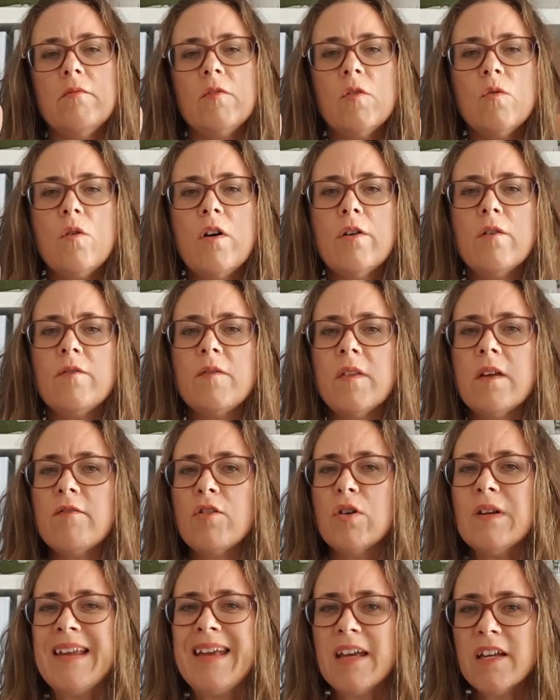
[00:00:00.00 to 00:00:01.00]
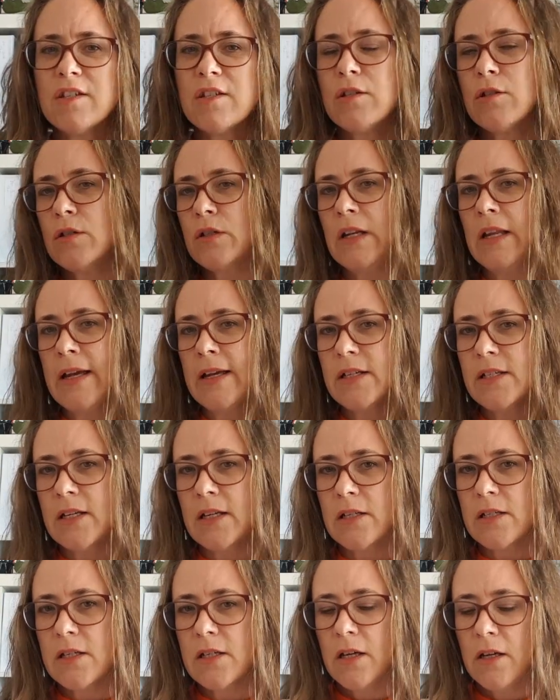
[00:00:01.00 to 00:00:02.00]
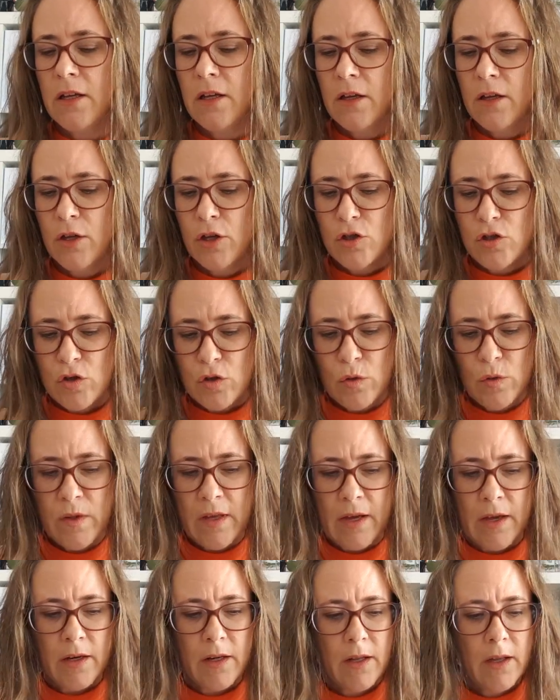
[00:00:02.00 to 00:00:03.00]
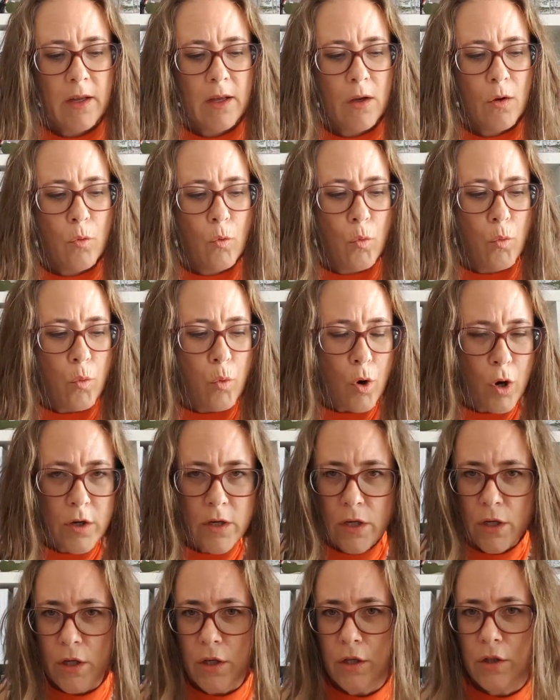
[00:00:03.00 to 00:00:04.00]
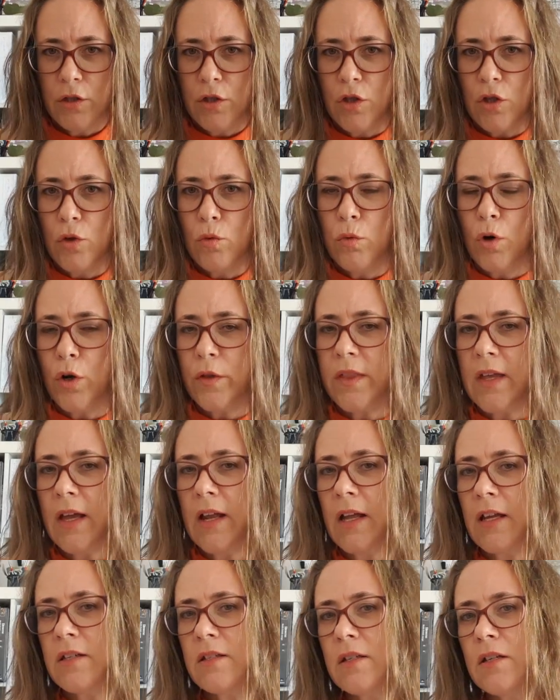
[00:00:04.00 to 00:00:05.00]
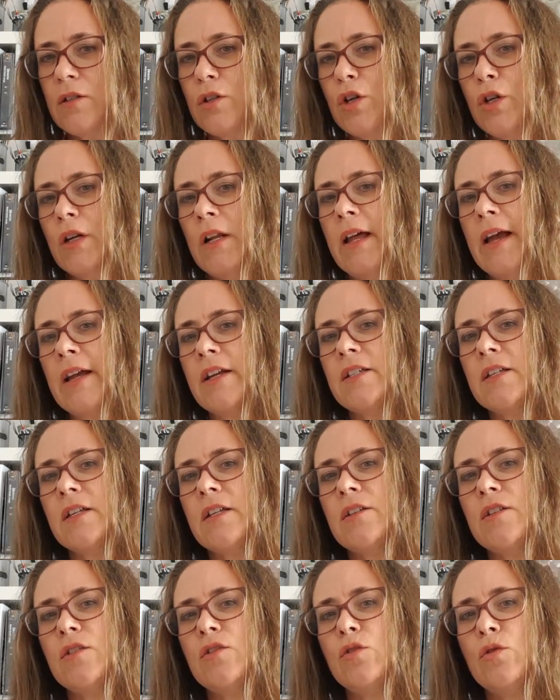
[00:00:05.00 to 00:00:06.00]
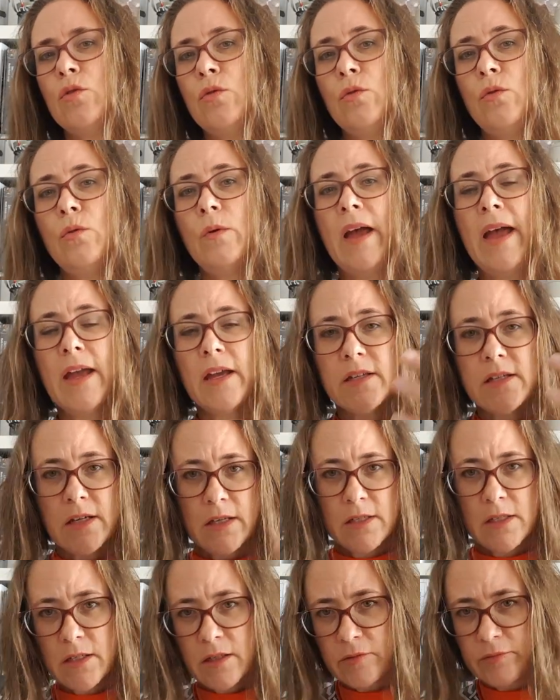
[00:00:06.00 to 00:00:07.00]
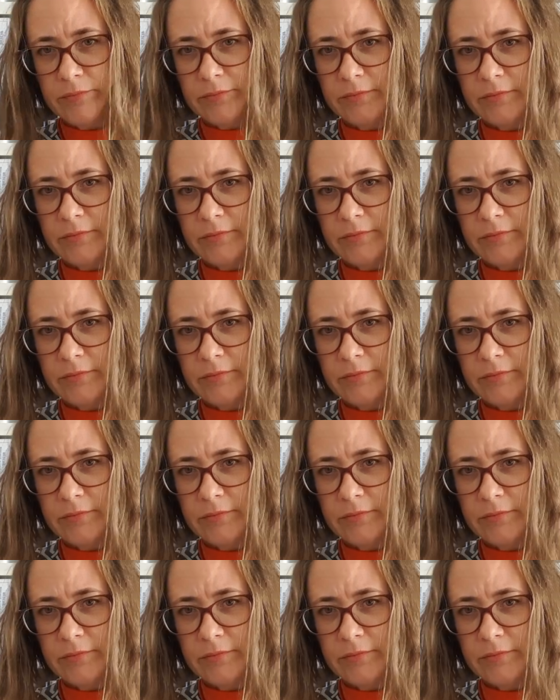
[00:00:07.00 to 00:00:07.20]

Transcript: Quite often they've got an external access to that. What do you want that external access to access?